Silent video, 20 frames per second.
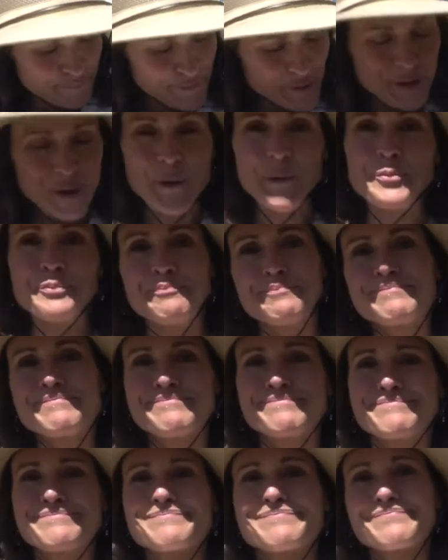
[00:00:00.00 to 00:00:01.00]
So
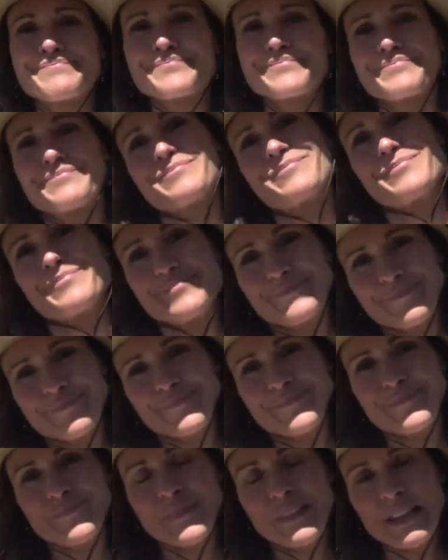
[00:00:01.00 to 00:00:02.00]
thank you
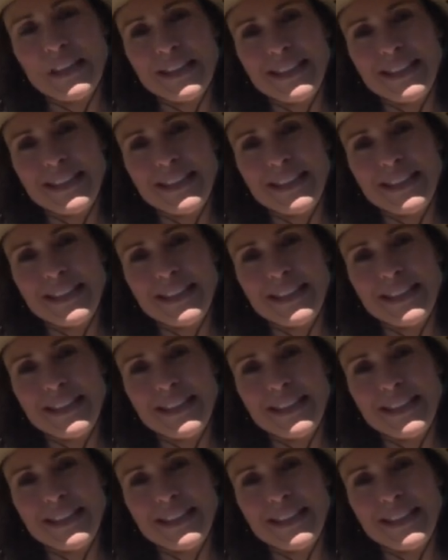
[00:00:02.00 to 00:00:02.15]
very much.